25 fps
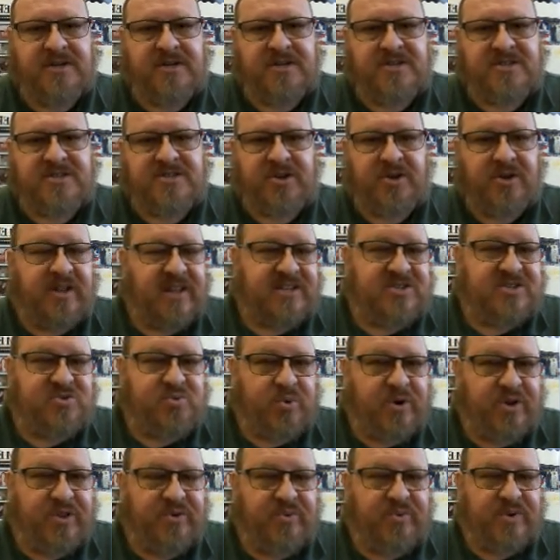So that's
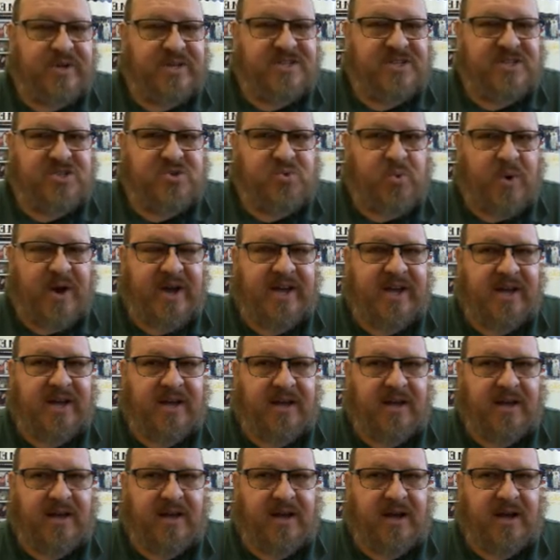one of the reasons why
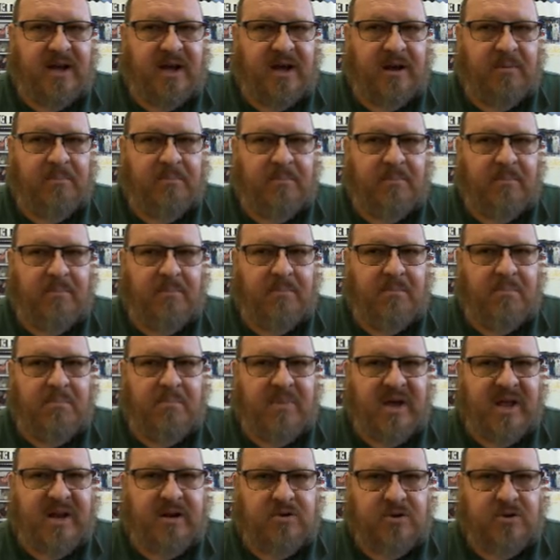
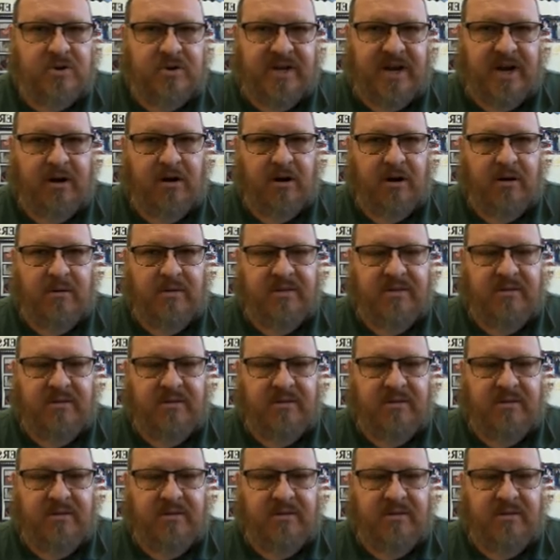medical care,